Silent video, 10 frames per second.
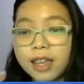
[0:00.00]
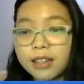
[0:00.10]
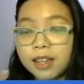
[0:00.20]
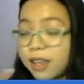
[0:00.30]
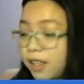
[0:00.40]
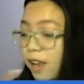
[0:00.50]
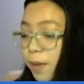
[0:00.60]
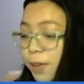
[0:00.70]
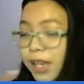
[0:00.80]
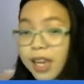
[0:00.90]
And in the
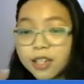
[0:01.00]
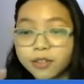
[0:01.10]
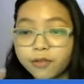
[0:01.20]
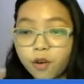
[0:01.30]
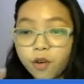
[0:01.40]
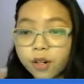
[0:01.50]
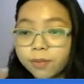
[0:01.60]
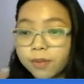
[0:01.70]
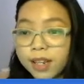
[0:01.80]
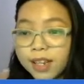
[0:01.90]
application
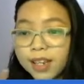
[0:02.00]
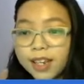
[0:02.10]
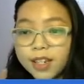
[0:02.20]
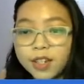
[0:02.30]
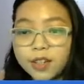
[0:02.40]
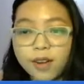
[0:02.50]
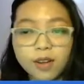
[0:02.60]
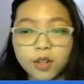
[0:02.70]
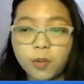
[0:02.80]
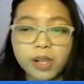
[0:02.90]
form,
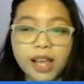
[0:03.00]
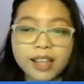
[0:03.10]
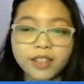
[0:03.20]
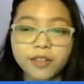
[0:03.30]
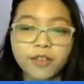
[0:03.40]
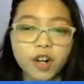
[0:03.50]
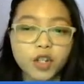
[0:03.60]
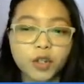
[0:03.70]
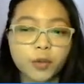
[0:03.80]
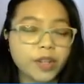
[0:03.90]
you will answer
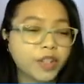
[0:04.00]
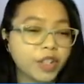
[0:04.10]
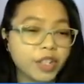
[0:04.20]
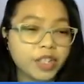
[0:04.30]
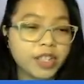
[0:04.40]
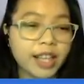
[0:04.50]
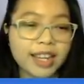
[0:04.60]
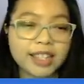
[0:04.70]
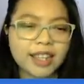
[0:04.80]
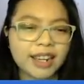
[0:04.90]
various questions,
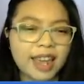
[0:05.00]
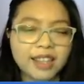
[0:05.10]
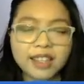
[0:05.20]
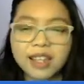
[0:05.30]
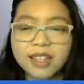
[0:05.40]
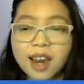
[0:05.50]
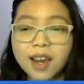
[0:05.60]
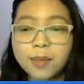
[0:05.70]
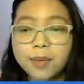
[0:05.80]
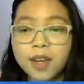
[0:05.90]
like it's an essay
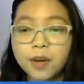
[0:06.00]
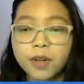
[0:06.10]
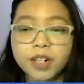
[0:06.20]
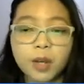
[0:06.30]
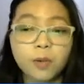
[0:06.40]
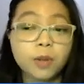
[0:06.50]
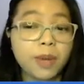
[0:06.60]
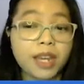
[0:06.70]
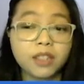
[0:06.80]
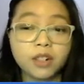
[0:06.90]
type where they will
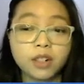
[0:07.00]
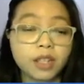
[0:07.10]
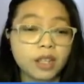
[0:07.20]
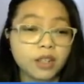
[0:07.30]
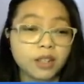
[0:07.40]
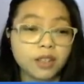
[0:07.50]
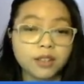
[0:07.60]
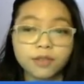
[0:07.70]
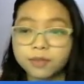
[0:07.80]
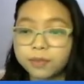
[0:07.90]
base their decision.